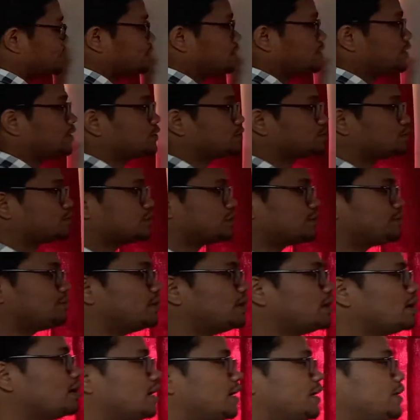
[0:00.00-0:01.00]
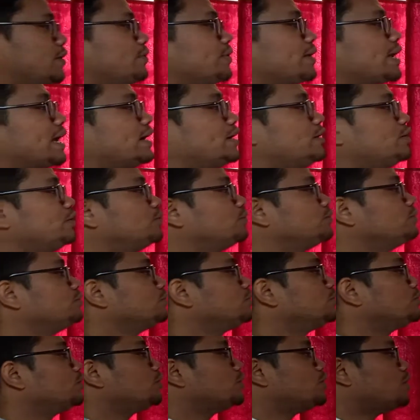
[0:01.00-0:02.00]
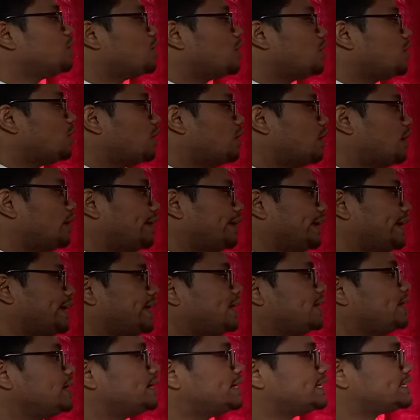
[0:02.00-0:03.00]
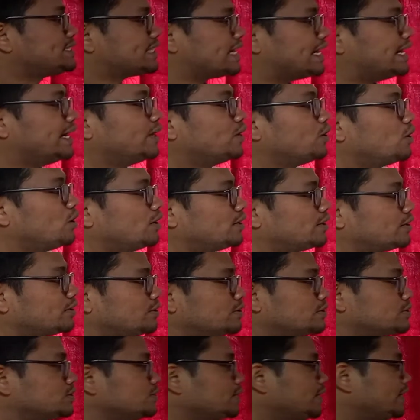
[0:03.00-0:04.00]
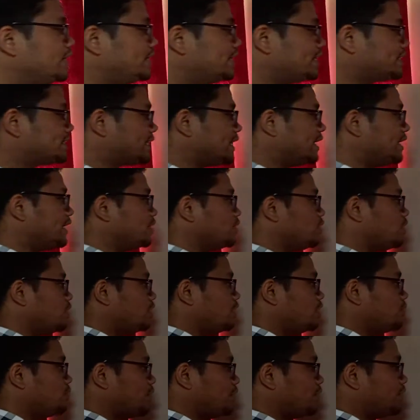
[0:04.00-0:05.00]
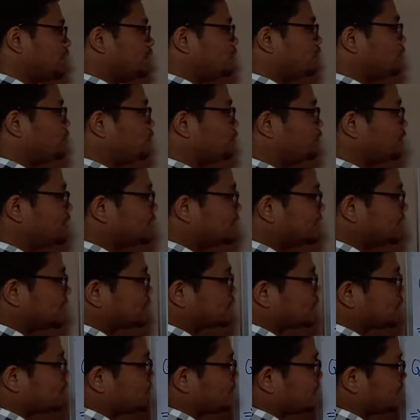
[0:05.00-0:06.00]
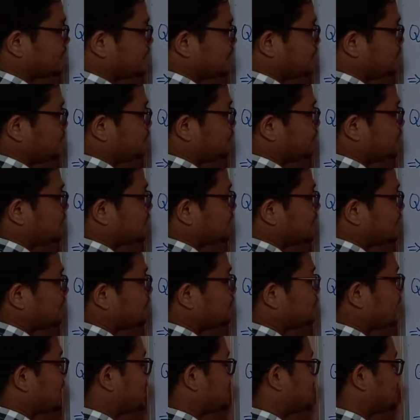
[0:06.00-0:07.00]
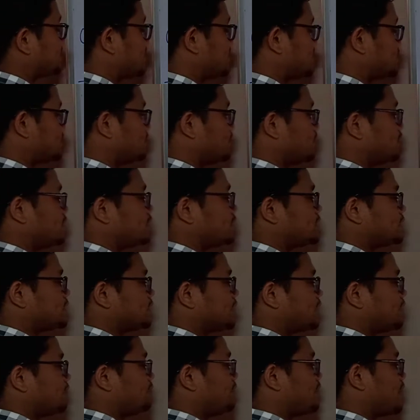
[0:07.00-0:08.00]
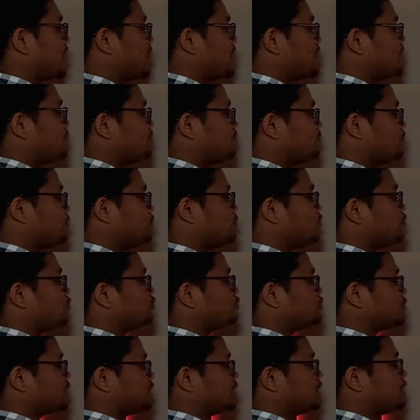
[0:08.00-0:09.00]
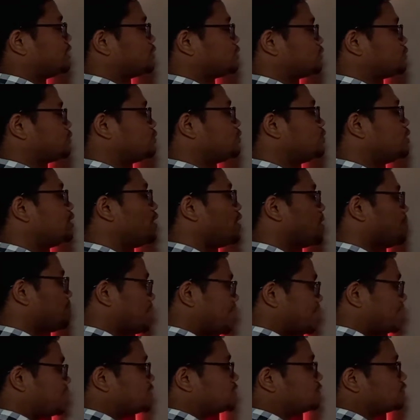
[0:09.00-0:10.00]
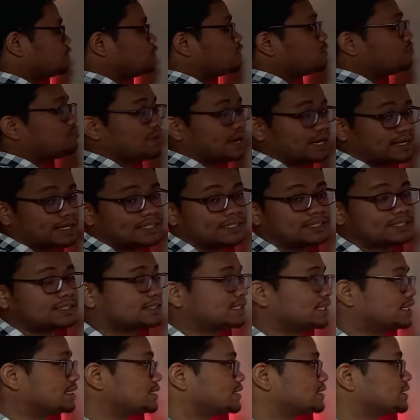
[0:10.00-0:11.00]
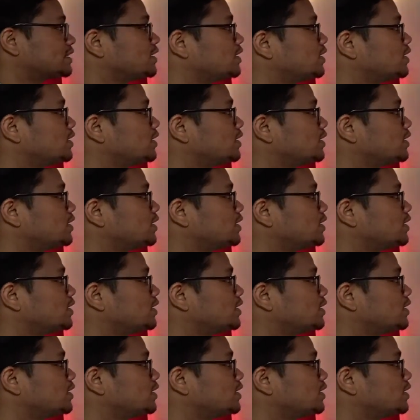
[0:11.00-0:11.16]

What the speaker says: Okay, so similarly you can do in descending order also. In descending order what you have to do is just opposite. You just have to write 6 first, then 5, 4, 3, 2, minus 4, minus 6.